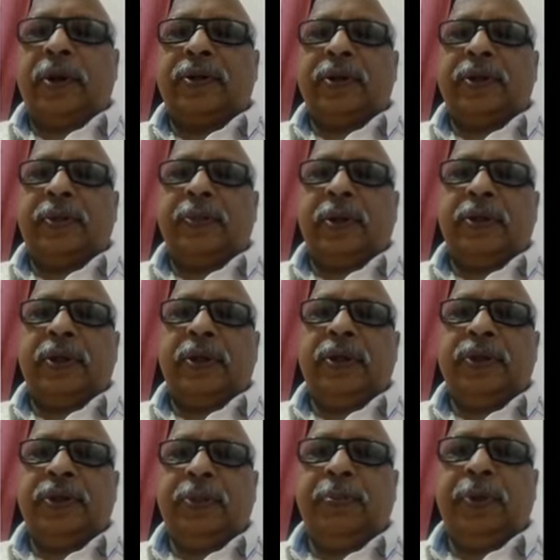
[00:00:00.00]
is nothing but the
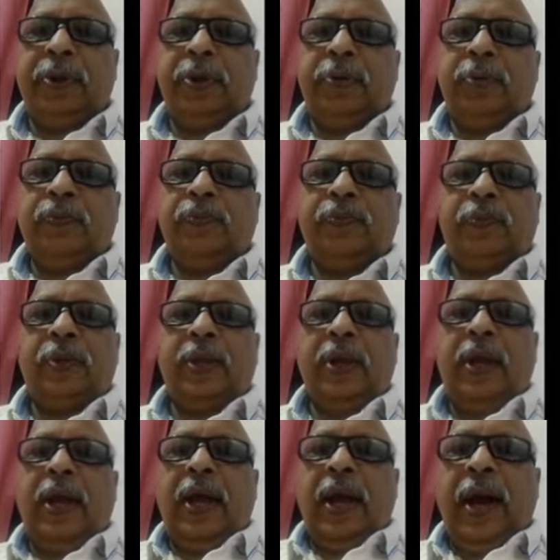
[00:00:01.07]
CPU,
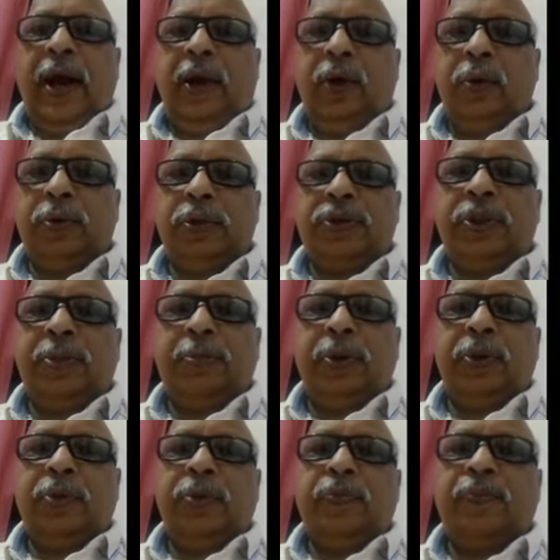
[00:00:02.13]
and to the
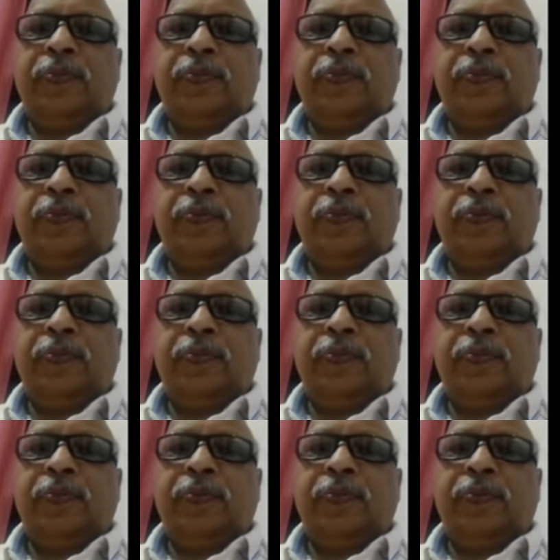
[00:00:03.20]
CPU